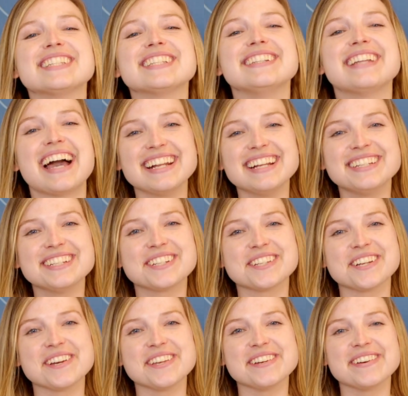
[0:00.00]
delighted to
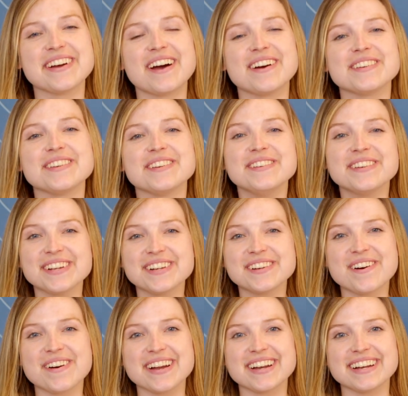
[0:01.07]
show you how you can
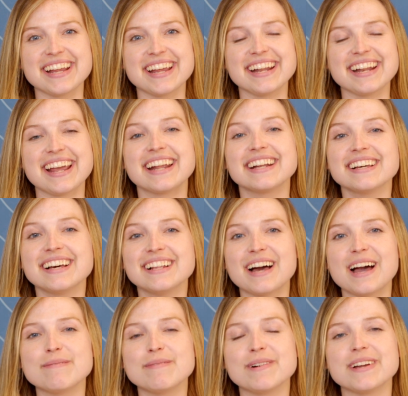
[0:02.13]
coordinate and
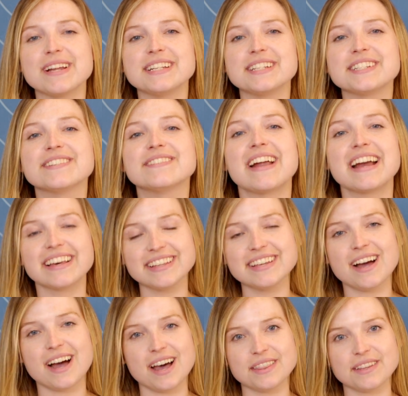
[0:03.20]
collaborate
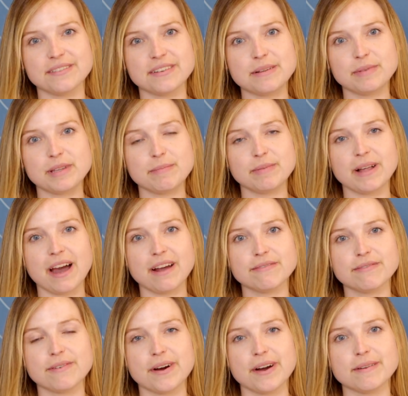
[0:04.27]
directly on the Rheaply
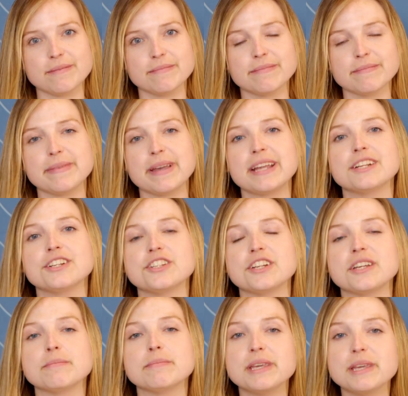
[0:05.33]
platform,
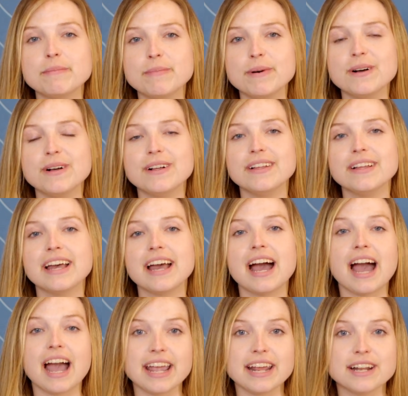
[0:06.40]
managing people,
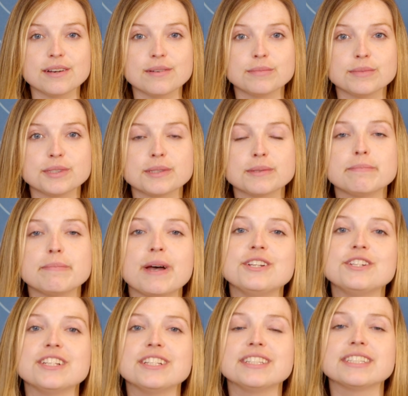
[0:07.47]
items,
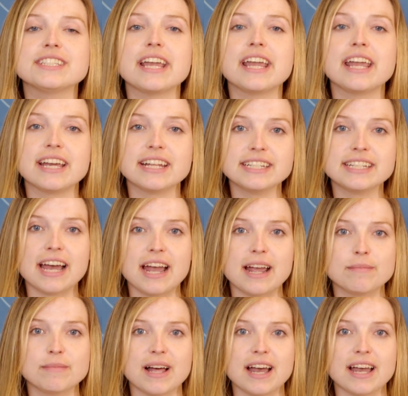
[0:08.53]
budgets, and
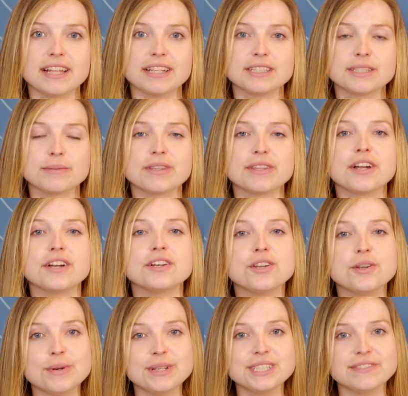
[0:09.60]
timelines with our
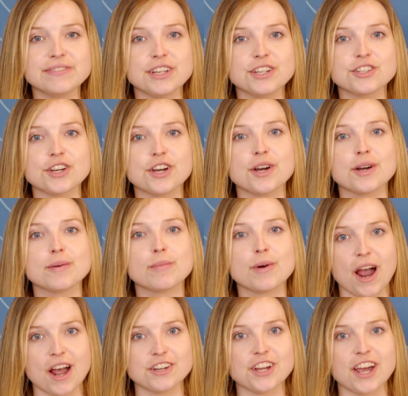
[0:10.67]
newest feature,
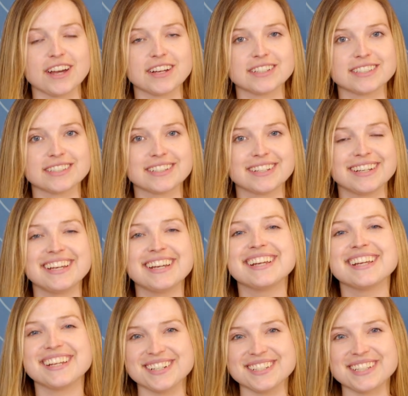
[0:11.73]
Projects.
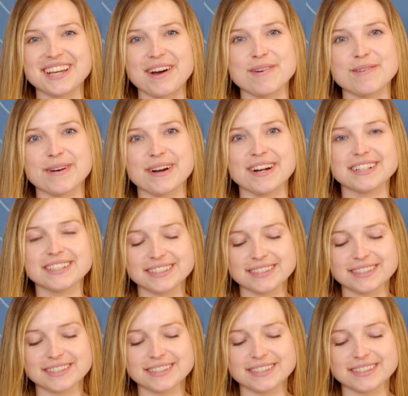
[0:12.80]
Here's how it works.